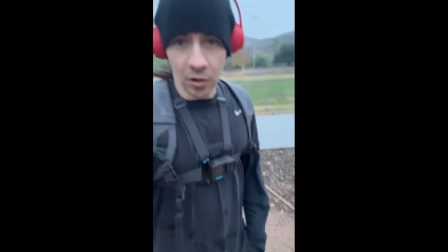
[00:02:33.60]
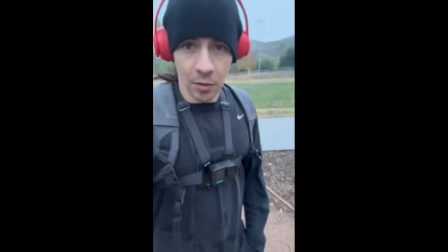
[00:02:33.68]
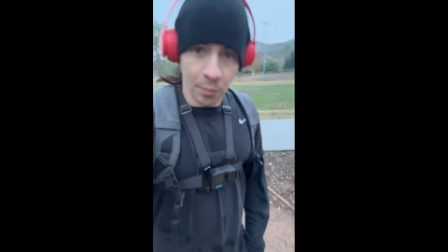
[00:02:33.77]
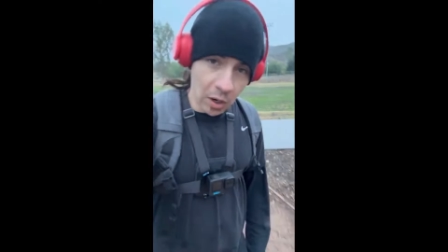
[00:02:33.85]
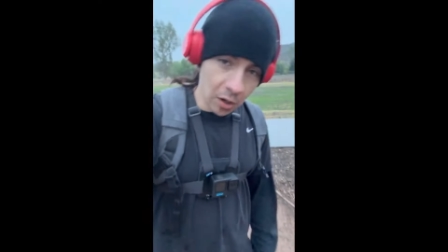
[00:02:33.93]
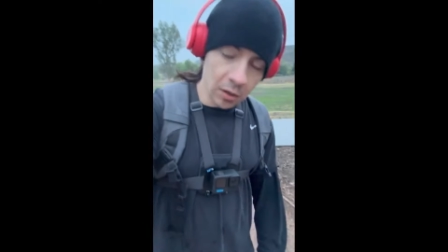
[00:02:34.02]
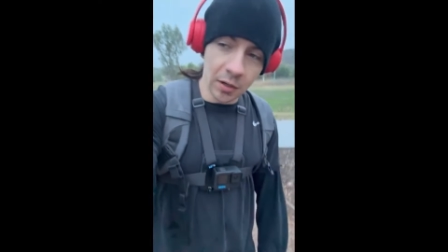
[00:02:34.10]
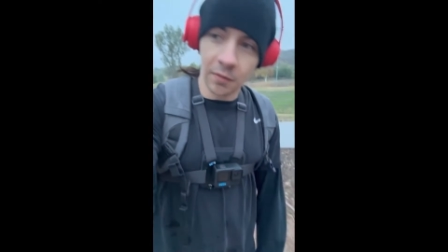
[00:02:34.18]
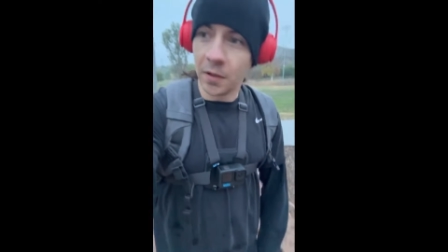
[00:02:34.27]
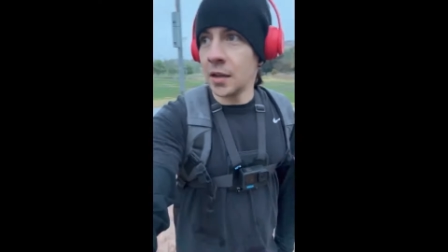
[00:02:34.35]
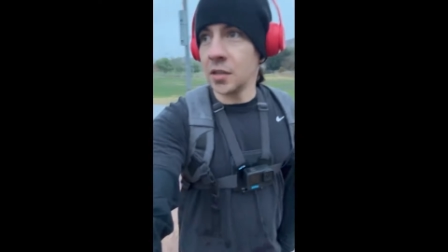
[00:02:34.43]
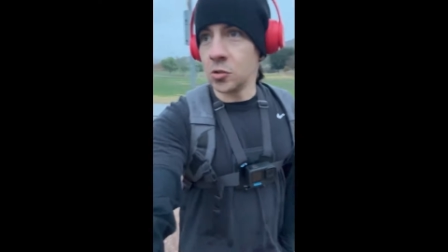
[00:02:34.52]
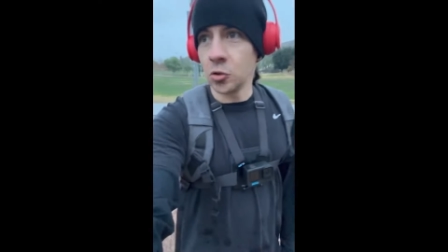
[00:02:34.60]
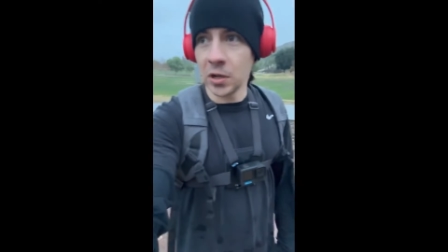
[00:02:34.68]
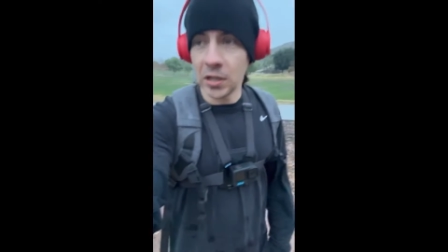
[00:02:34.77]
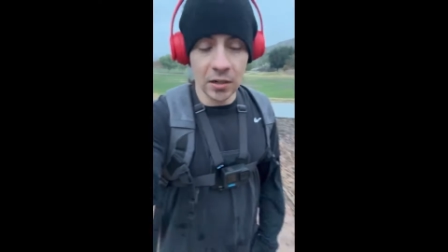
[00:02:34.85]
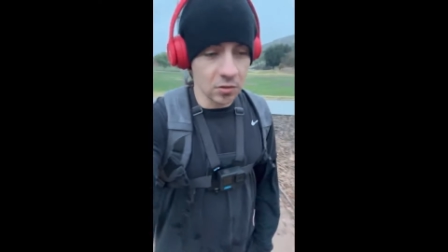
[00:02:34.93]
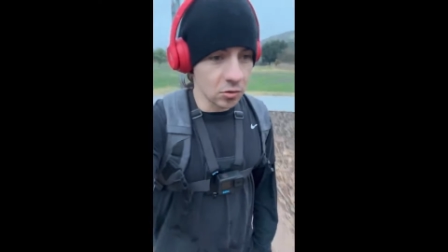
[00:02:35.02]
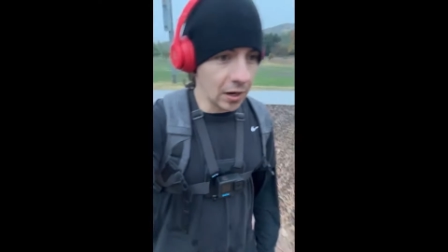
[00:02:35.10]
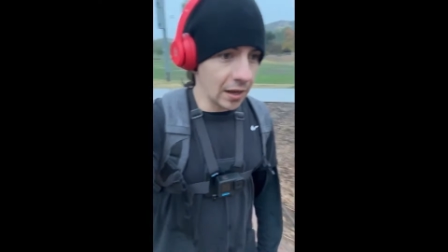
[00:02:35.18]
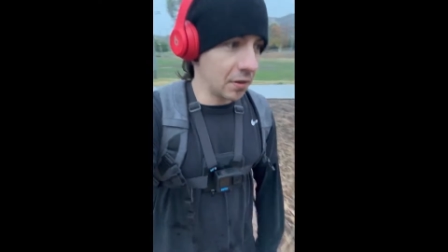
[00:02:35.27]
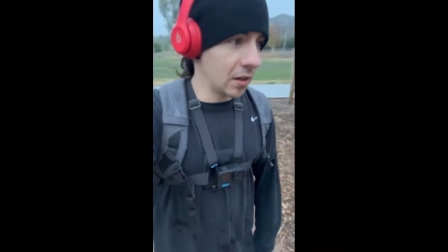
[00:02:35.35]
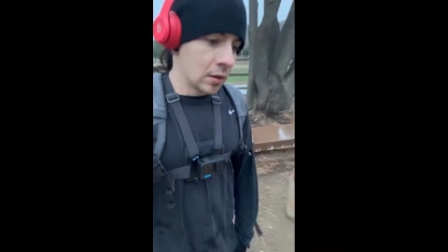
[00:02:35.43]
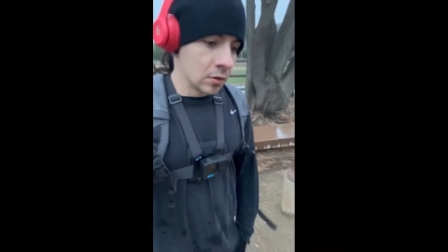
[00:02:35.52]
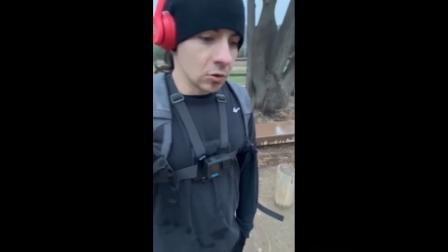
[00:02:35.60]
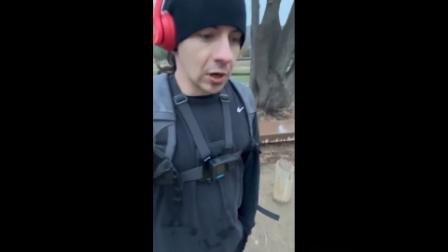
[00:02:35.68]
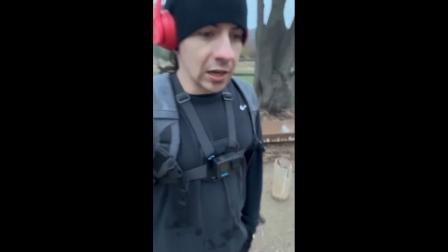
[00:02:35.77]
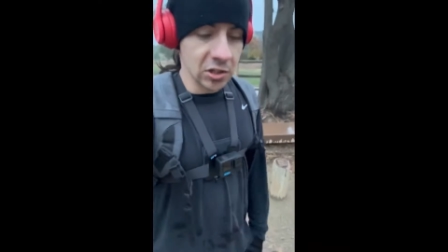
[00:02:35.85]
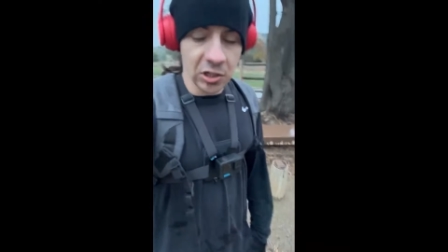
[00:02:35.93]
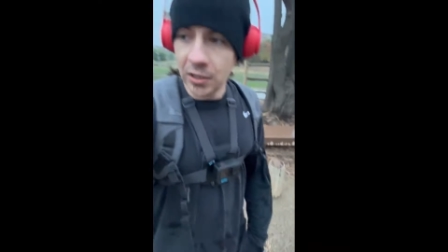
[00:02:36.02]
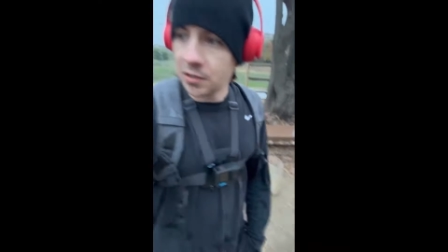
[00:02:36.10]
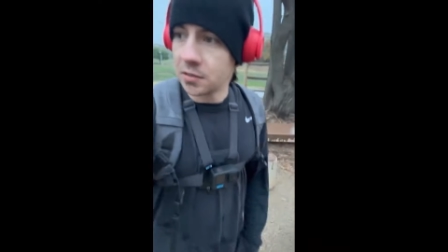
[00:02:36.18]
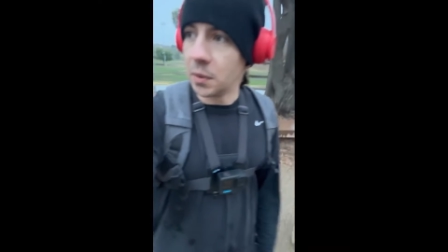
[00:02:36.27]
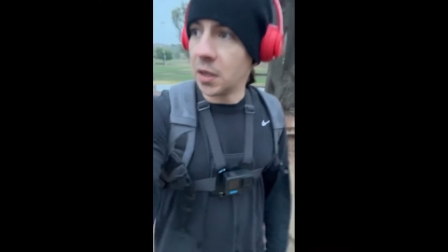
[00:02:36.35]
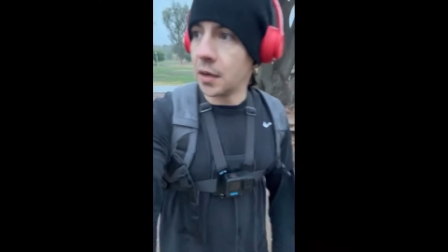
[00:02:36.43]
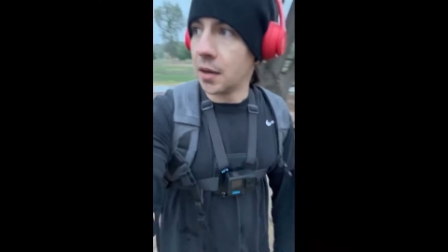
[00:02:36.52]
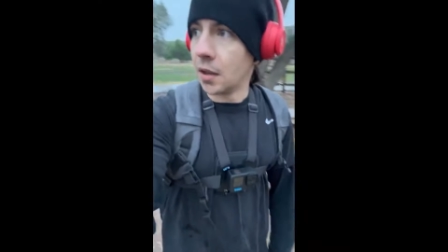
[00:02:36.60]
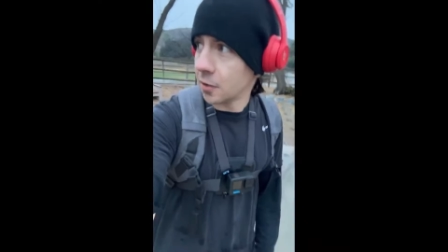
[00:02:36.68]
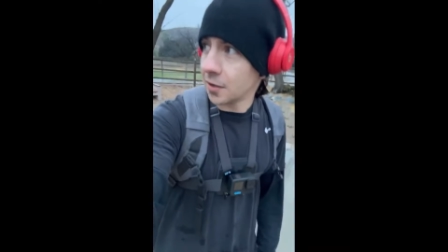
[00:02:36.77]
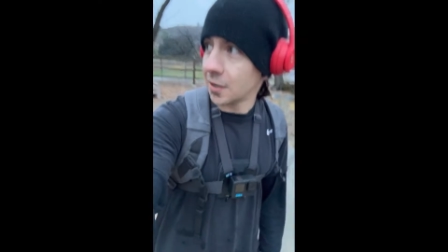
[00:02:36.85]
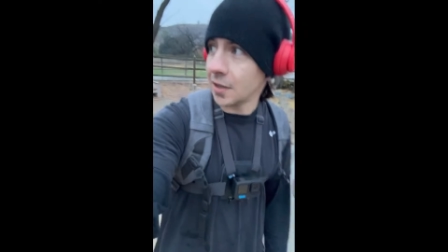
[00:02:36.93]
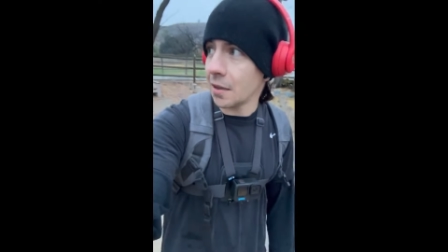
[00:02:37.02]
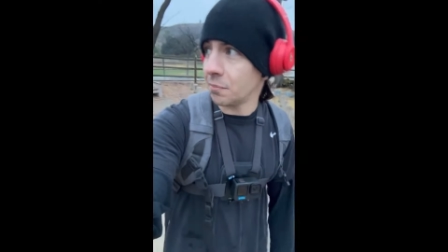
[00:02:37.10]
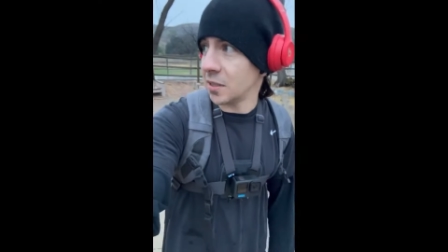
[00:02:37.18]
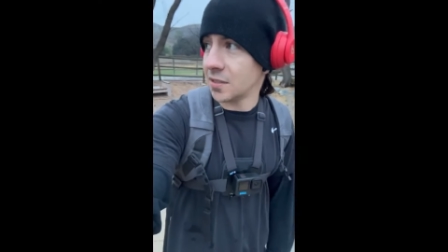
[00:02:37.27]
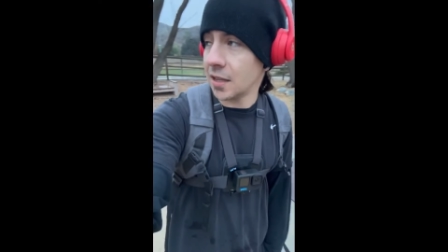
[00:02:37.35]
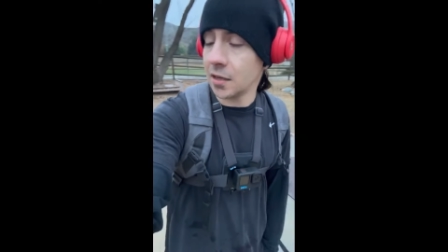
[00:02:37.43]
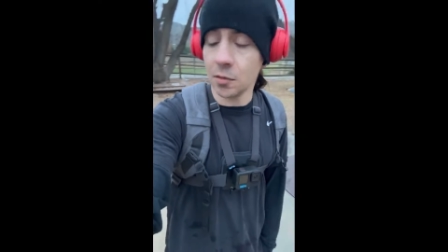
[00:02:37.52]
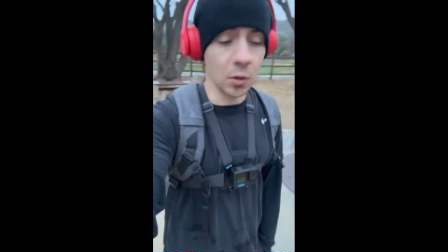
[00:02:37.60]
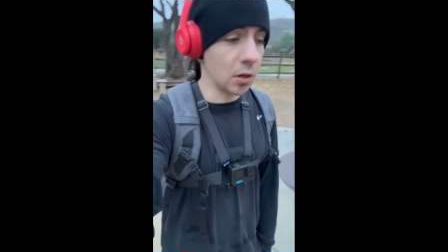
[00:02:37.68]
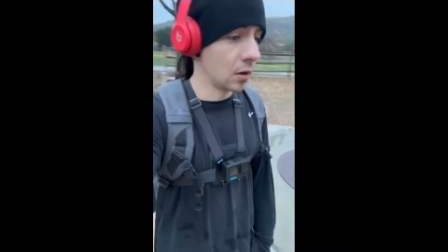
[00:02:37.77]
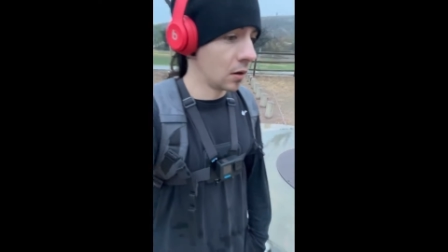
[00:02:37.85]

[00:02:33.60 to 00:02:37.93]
a part of any drinking and driving tragedies, but it can happen to anyone.